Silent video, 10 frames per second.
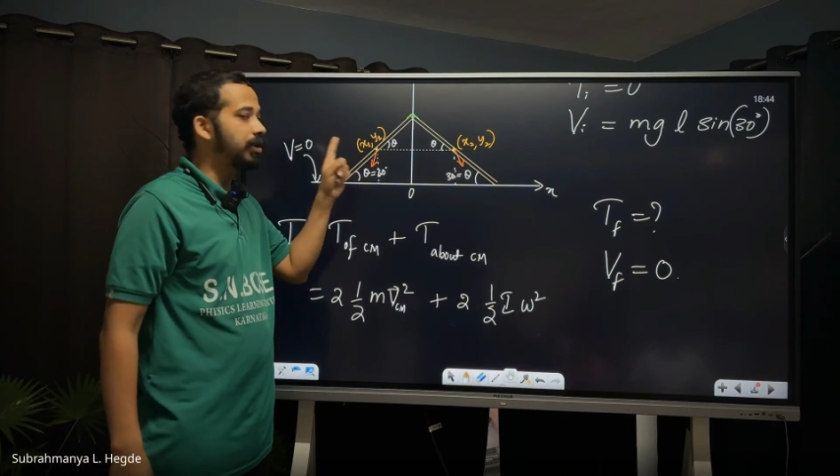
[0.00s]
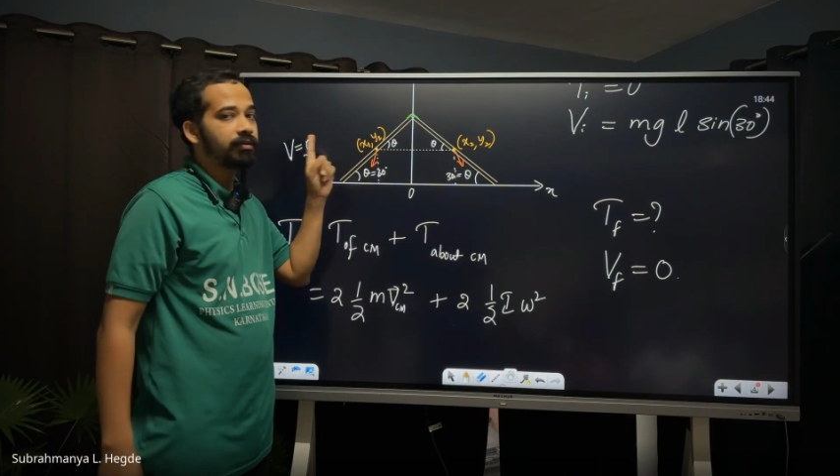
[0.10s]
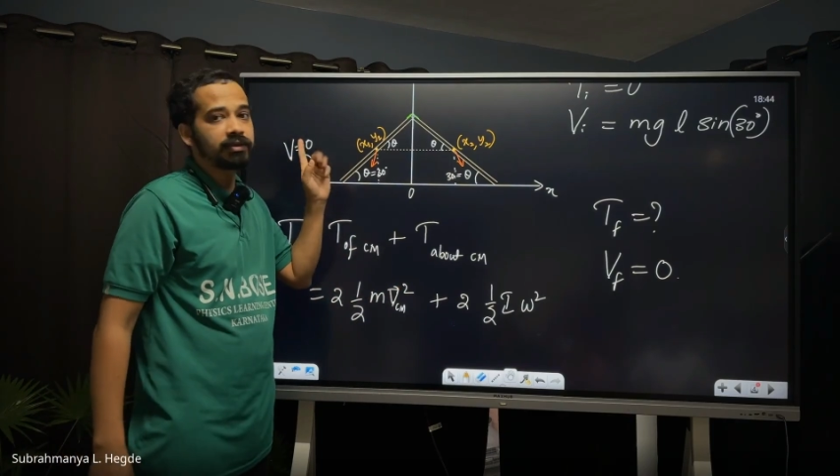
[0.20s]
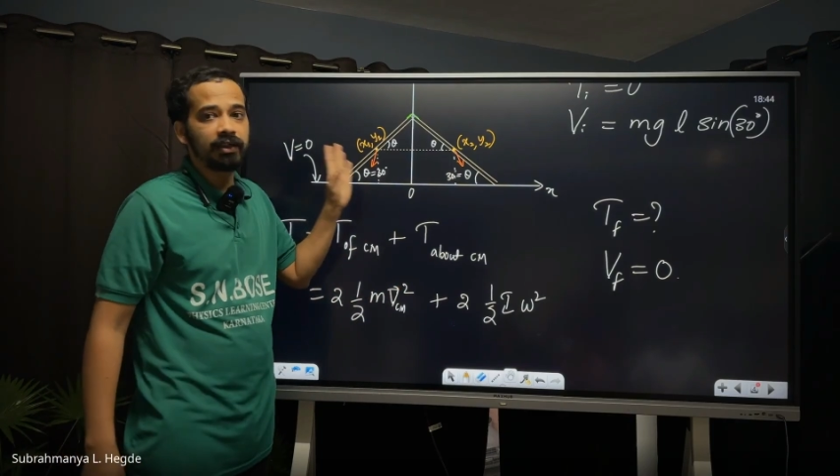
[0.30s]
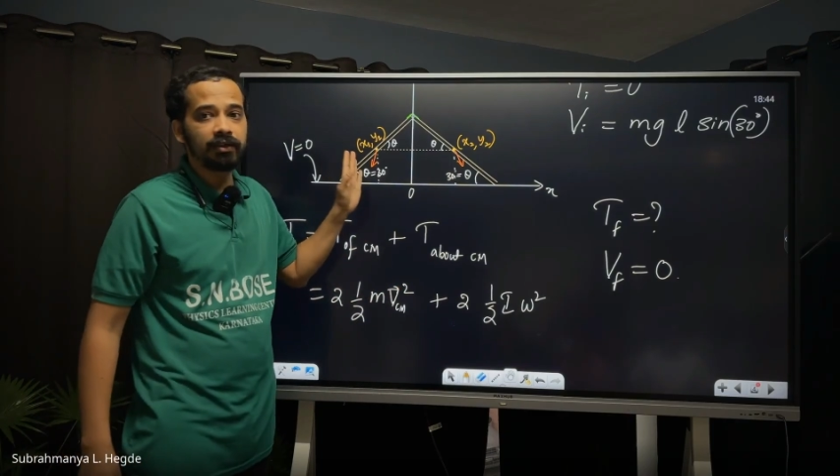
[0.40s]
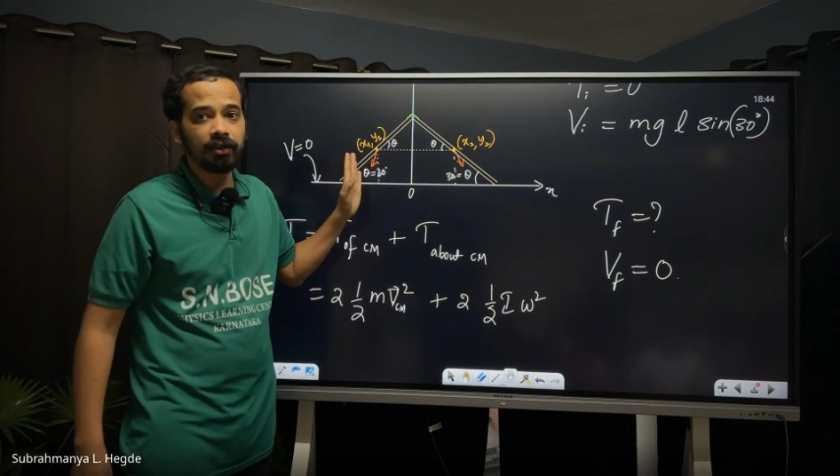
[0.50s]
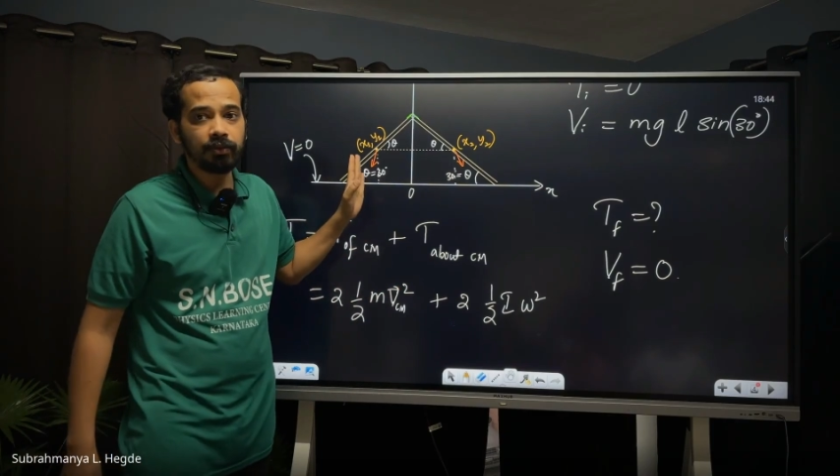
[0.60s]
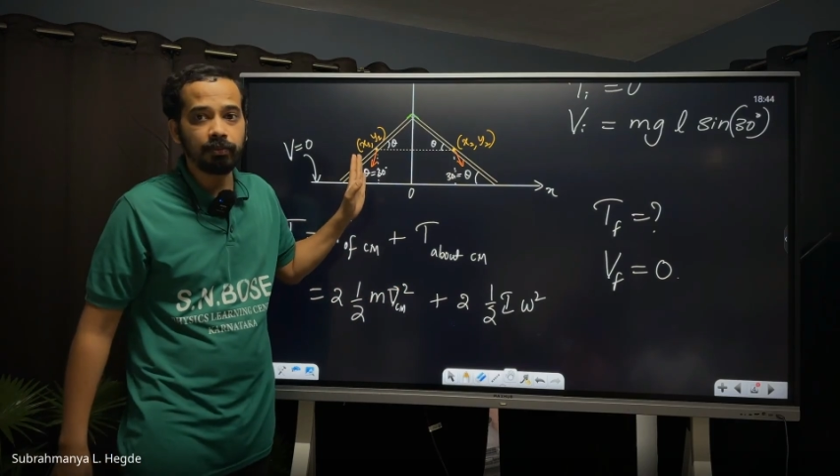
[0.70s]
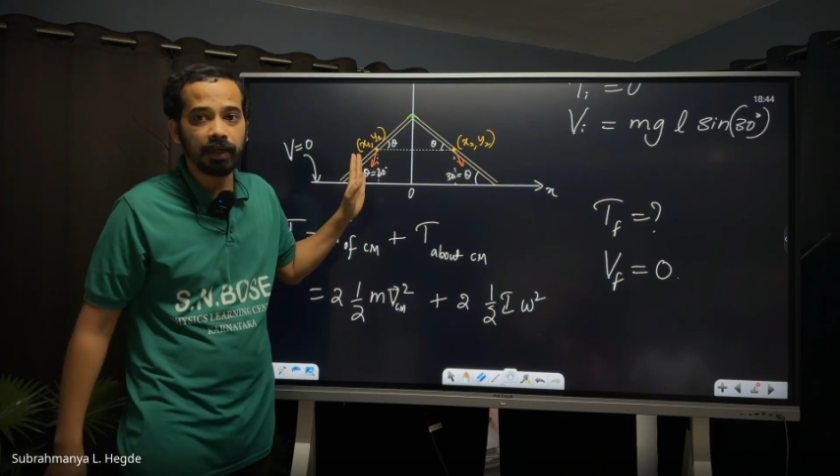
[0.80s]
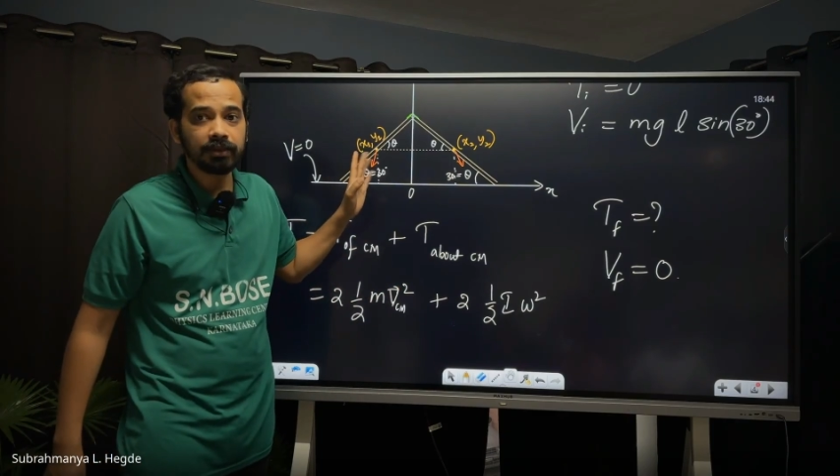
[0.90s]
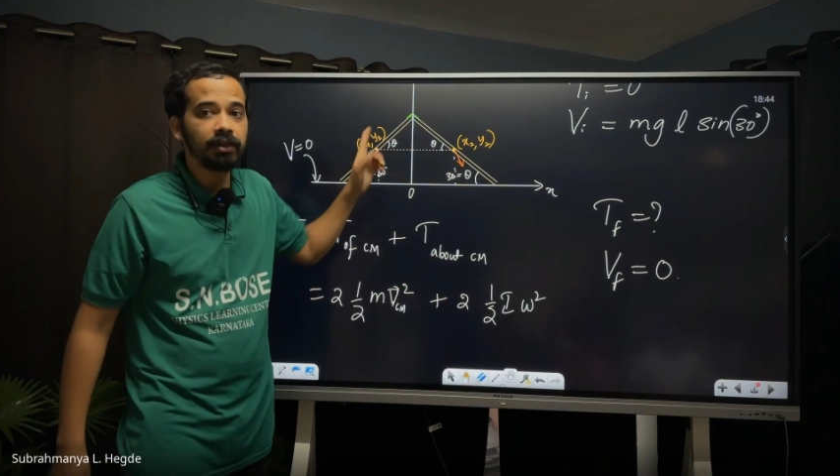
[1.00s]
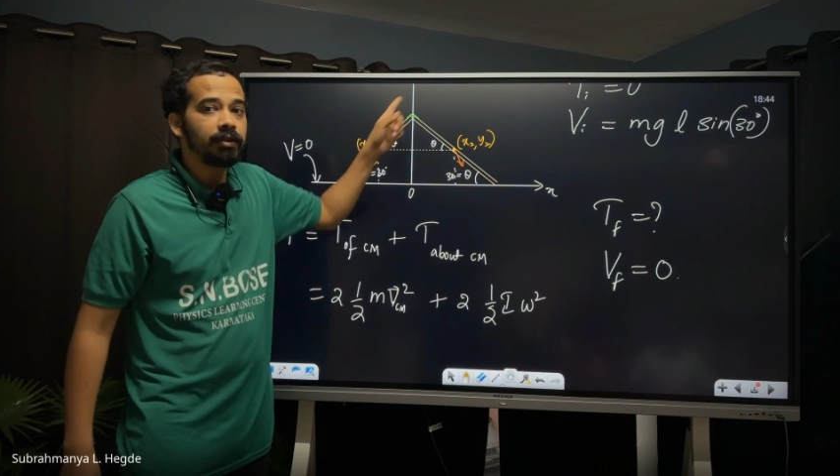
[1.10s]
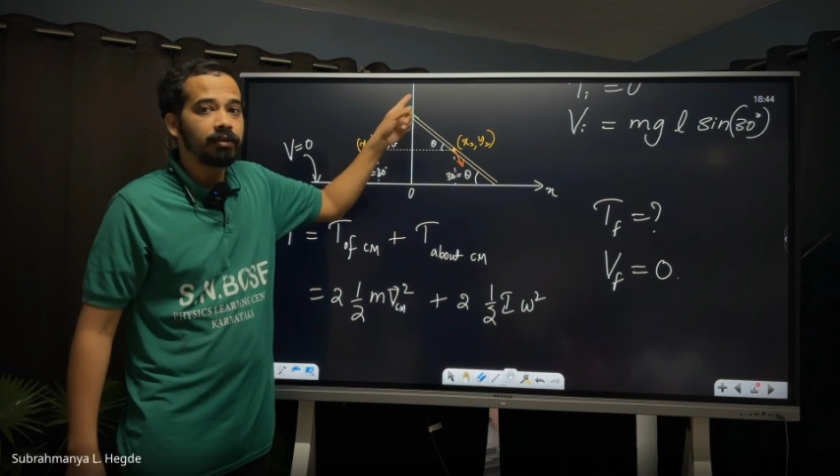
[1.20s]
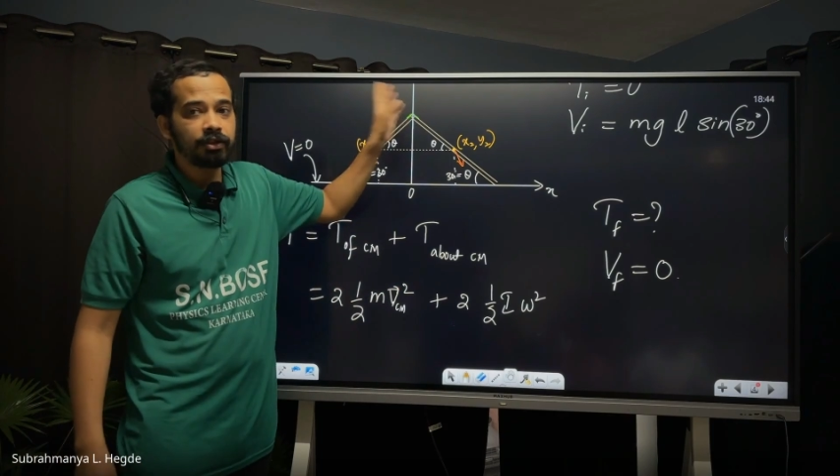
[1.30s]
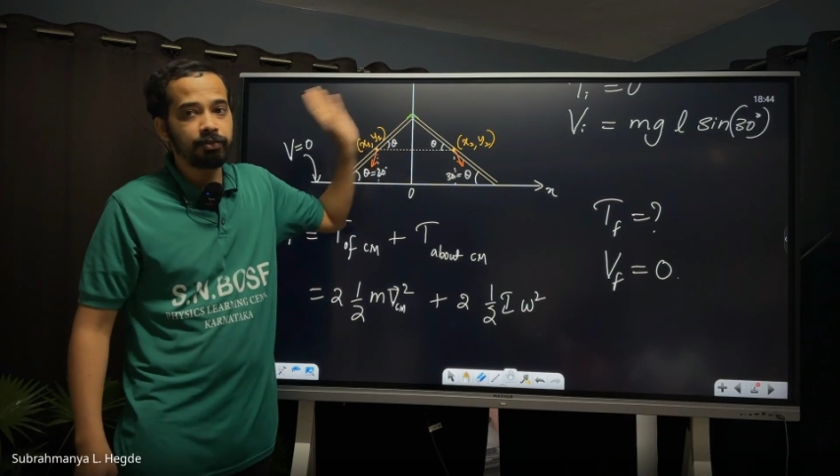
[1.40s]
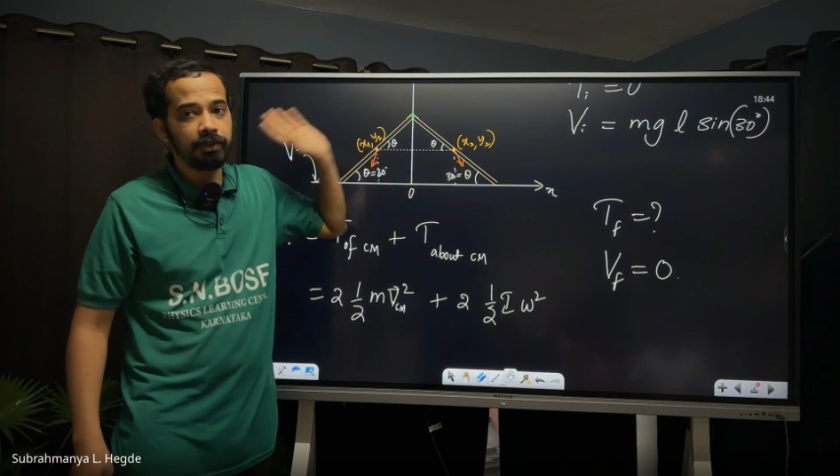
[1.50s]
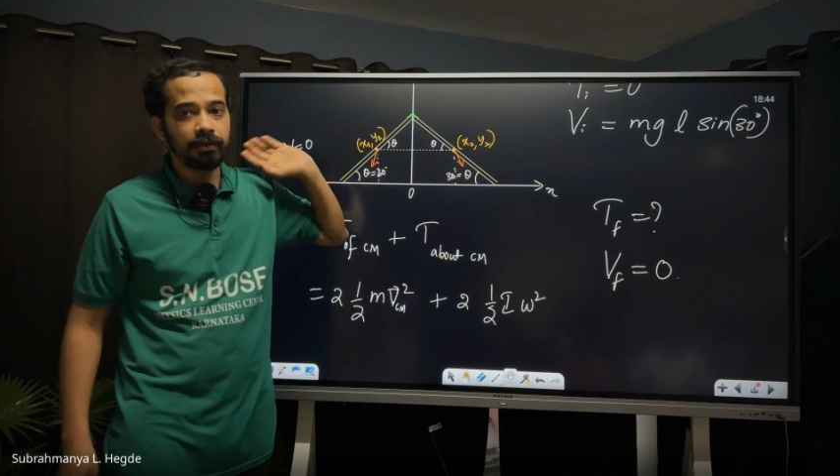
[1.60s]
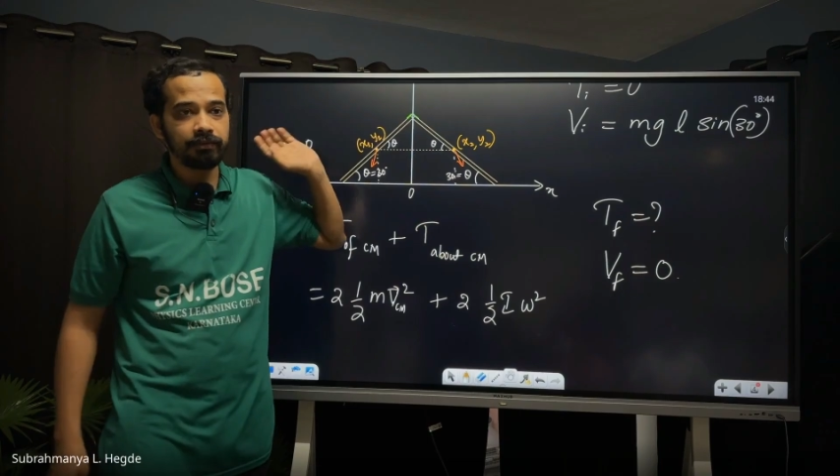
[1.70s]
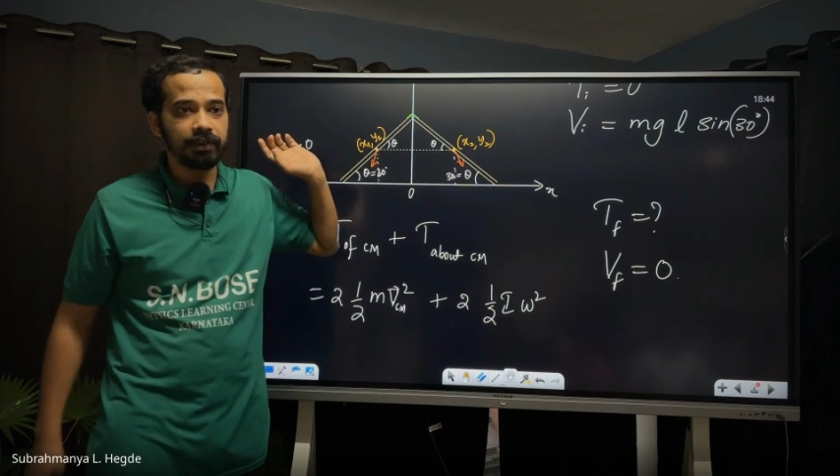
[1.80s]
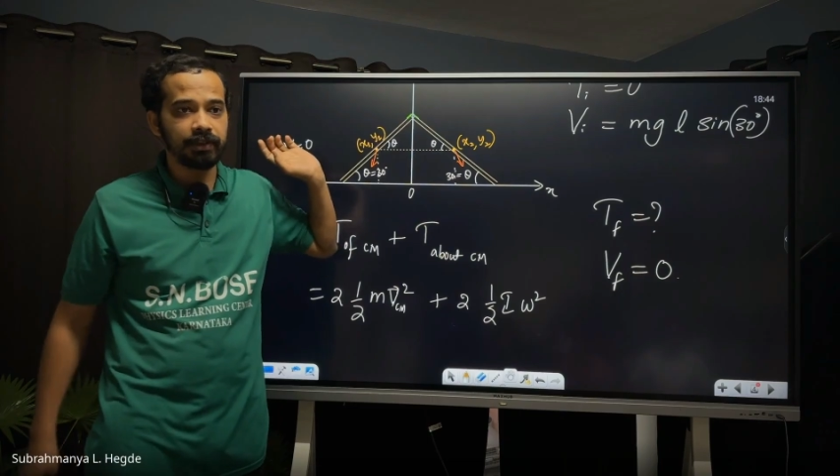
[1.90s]
of center of mass, not speed
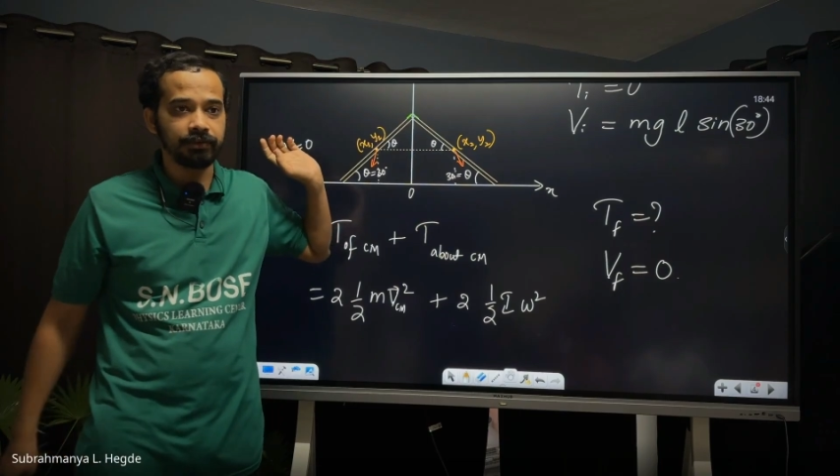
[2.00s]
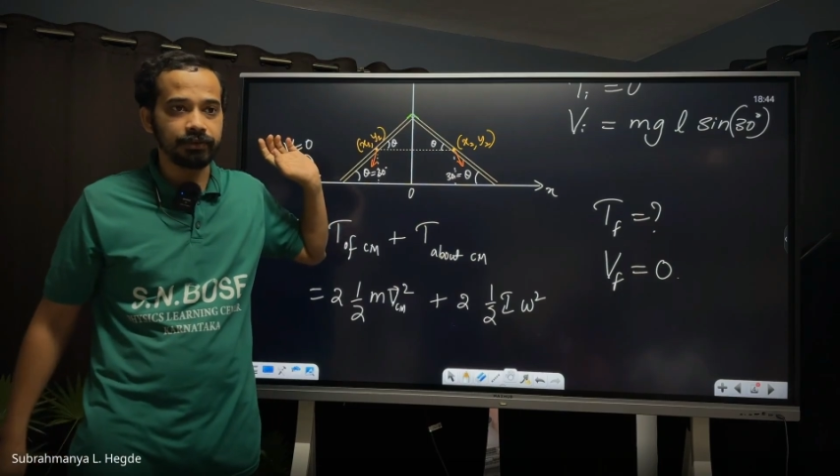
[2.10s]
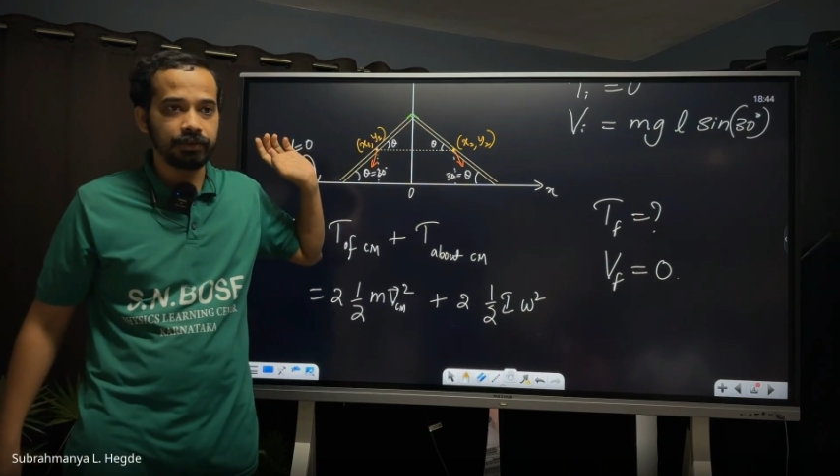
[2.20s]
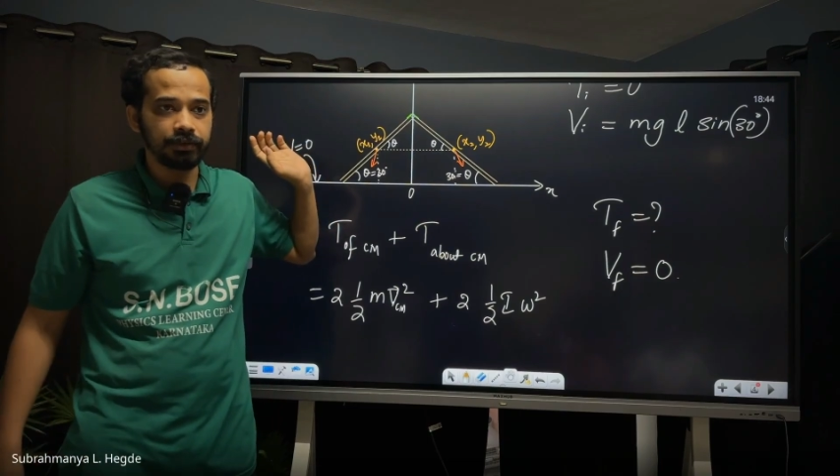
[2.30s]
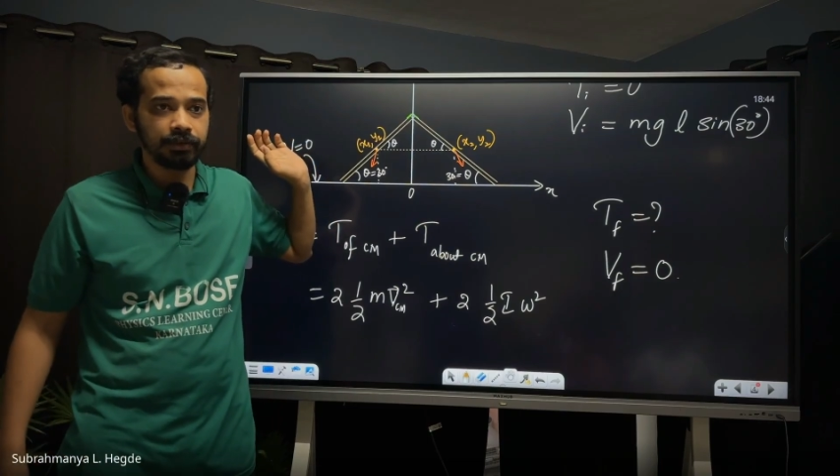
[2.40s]
of the hinge.